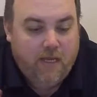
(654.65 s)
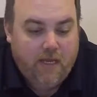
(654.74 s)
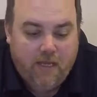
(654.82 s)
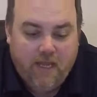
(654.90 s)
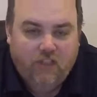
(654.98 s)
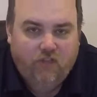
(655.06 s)

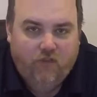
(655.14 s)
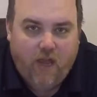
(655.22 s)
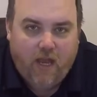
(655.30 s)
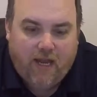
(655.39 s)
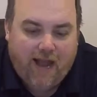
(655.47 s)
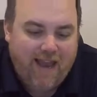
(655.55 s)
That's
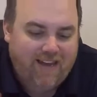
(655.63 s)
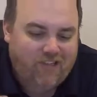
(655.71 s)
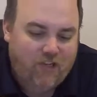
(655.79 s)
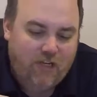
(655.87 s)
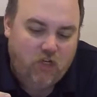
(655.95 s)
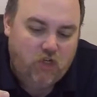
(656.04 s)
fine. I
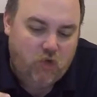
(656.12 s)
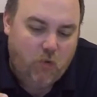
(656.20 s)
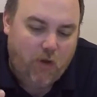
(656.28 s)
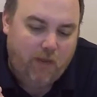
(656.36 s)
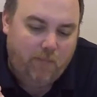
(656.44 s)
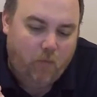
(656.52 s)
actually
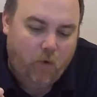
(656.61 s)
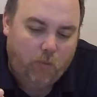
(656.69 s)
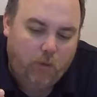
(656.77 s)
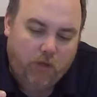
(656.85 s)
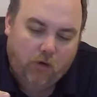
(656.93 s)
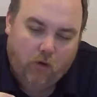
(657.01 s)
enjoy it more
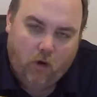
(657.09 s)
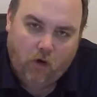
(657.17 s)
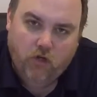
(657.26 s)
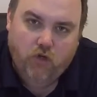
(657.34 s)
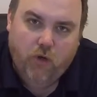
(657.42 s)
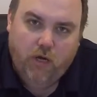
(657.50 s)
when there
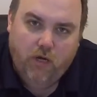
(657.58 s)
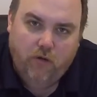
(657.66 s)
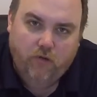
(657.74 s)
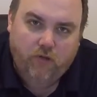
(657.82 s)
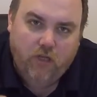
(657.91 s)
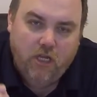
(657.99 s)
aren't
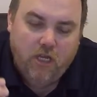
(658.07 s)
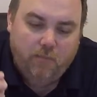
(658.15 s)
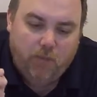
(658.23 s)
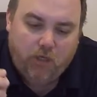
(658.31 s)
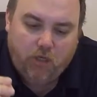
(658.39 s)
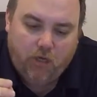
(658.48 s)
traders,
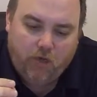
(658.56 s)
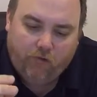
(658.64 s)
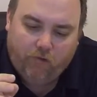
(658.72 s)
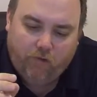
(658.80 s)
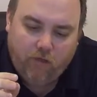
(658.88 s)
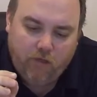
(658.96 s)

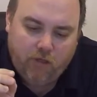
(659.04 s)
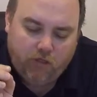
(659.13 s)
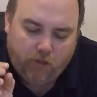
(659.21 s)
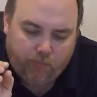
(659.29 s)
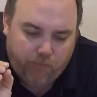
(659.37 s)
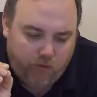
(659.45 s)
because
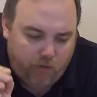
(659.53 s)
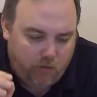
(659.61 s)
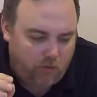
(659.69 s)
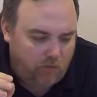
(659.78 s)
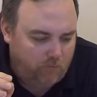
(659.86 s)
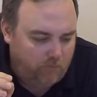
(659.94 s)
the
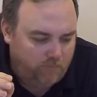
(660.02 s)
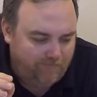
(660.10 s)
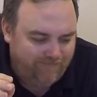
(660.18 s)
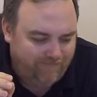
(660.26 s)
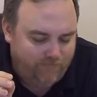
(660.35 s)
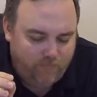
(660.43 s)
pure
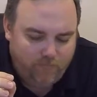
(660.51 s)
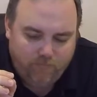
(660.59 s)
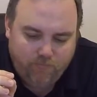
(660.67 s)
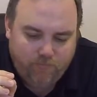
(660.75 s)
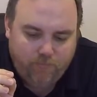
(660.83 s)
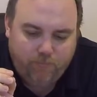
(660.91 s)

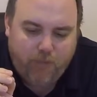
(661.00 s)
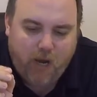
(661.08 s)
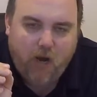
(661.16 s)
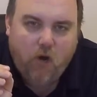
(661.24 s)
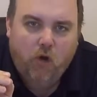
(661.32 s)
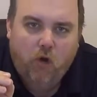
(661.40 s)

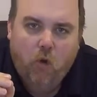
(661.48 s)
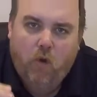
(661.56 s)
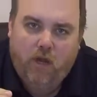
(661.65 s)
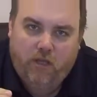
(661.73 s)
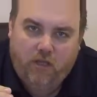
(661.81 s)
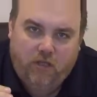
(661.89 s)

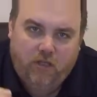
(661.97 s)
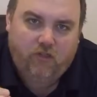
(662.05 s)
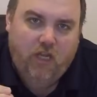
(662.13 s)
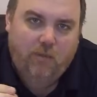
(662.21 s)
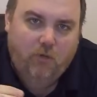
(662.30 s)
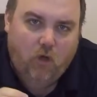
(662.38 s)
paranoia that
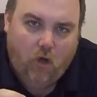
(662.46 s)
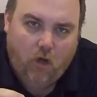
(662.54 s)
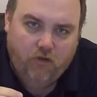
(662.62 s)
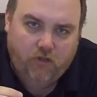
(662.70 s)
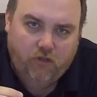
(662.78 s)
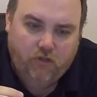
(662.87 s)
game
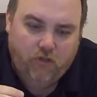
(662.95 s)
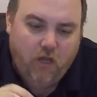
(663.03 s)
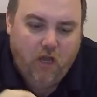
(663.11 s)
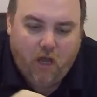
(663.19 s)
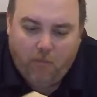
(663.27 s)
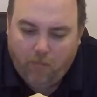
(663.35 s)
causes
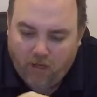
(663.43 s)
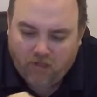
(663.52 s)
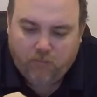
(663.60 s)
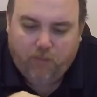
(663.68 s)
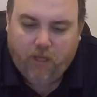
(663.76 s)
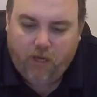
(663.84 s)

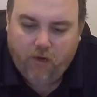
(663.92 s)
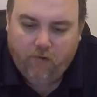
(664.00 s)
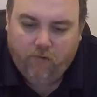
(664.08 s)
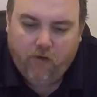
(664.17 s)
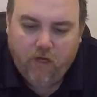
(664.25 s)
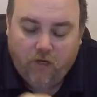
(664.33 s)
amongst
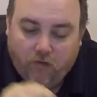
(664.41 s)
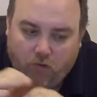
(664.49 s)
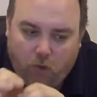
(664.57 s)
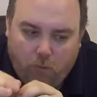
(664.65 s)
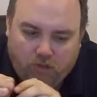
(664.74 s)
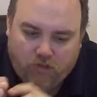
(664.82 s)
players, because
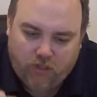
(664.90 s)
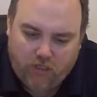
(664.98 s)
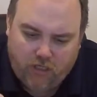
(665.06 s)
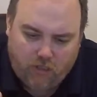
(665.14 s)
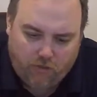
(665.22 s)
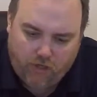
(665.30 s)
they're always
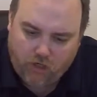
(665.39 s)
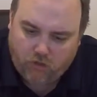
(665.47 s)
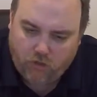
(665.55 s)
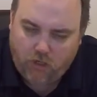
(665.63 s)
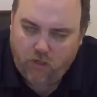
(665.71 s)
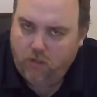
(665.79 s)
thinking, are they a
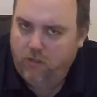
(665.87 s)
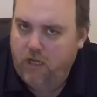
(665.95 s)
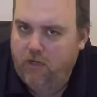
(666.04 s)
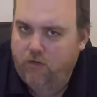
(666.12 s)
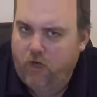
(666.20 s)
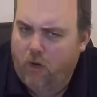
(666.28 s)
trader?
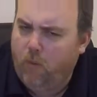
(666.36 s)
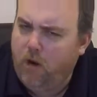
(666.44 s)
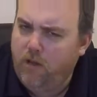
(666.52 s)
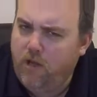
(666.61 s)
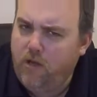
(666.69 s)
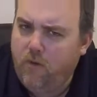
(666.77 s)
Not a trader. Why
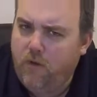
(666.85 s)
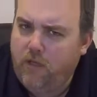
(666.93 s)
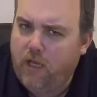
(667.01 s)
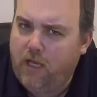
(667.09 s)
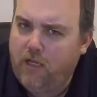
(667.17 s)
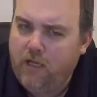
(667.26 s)
are they doing
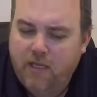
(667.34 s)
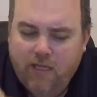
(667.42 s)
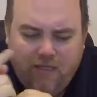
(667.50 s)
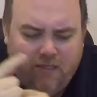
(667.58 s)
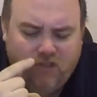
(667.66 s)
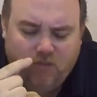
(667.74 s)
that?
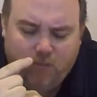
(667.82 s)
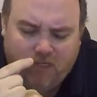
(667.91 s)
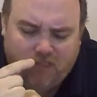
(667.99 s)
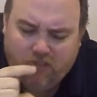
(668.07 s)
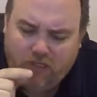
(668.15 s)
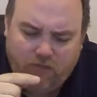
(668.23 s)
That doesn't make
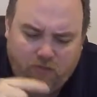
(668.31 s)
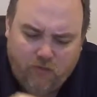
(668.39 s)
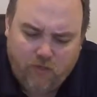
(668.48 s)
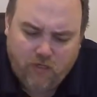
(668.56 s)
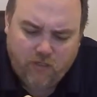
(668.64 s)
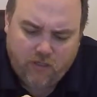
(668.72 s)
sense.
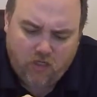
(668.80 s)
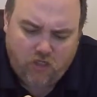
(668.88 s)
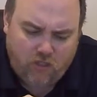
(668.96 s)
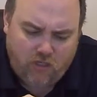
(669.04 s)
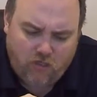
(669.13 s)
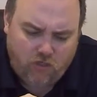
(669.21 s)
They
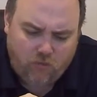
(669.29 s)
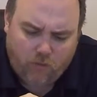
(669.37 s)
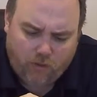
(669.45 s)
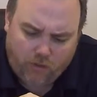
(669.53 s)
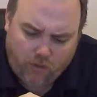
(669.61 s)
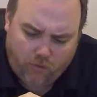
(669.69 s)
shouldn't
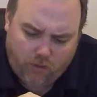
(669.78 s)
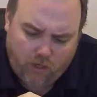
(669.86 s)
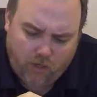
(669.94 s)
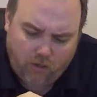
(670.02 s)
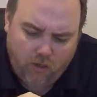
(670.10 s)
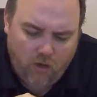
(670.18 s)
want to go
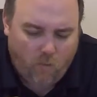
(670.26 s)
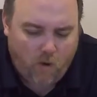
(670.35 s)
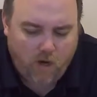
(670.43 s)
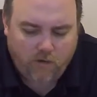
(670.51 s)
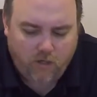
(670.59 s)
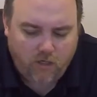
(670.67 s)
there. Why
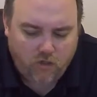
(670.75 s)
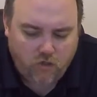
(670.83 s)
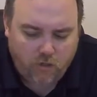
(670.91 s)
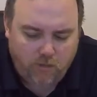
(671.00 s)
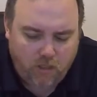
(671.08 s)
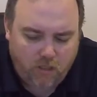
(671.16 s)
aren't they
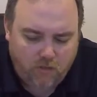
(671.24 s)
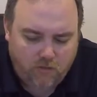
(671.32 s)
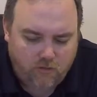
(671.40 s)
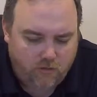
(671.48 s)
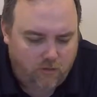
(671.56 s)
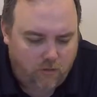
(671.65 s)
contributing
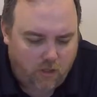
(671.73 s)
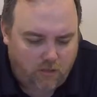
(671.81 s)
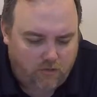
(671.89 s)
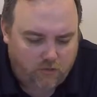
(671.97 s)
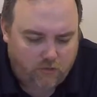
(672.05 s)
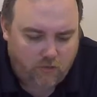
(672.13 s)
to the
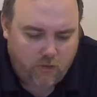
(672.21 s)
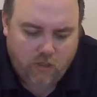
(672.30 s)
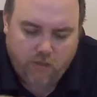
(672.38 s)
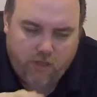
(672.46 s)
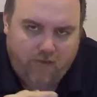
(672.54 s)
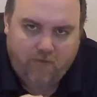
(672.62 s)
crisis?
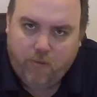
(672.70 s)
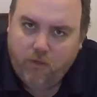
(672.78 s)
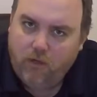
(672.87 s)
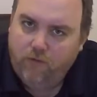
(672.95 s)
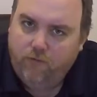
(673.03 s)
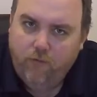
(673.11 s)
They haven't put
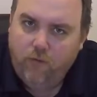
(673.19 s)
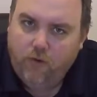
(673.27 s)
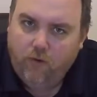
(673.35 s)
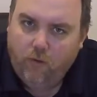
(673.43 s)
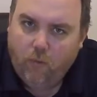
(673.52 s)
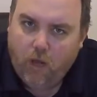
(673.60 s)
any food in
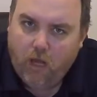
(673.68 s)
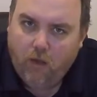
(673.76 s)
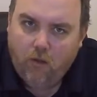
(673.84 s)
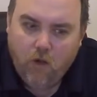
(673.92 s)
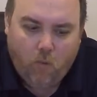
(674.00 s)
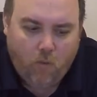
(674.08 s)
a while.
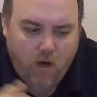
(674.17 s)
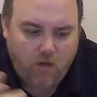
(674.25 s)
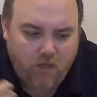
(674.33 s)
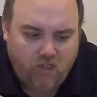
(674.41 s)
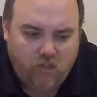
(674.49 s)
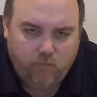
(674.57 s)
Why are
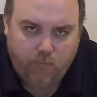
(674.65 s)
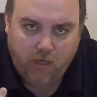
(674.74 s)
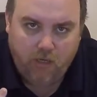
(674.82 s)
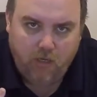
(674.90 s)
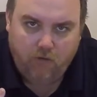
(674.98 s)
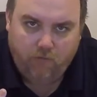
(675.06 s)
they
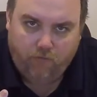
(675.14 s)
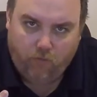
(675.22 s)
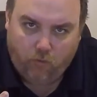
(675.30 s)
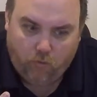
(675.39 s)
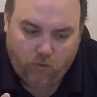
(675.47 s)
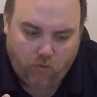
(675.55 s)
spending
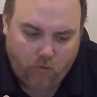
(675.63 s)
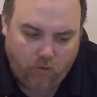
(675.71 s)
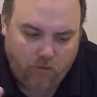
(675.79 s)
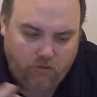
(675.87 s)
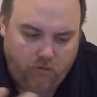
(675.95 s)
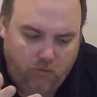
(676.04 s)
food in
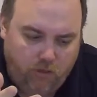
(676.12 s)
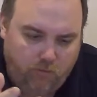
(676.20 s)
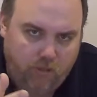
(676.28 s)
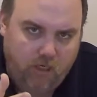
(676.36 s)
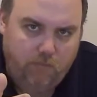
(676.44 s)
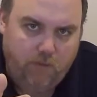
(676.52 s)
order to
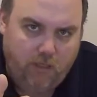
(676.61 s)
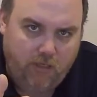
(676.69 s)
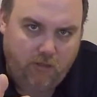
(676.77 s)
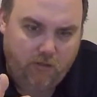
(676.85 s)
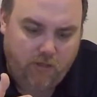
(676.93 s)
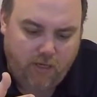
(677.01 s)
manipulate
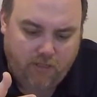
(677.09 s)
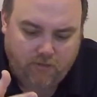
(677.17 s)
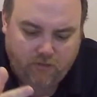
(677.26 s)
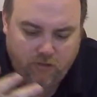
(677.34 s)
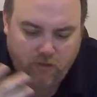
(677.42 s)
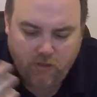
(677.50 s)
their
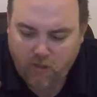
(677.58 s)
dice?